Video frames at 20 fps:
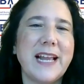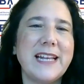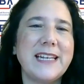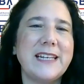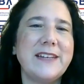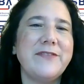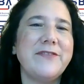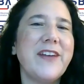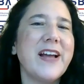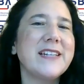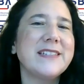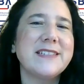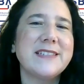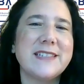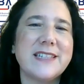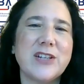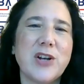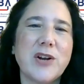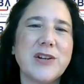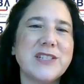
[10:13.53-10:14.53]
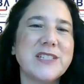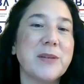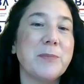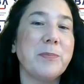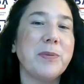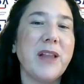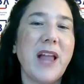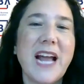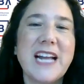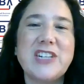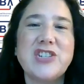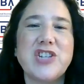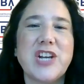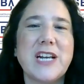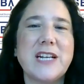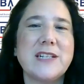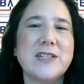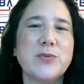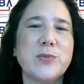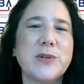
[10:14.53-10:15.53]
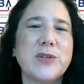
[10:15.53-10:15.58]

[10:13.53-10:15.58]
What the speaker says: and invests in our supply chains,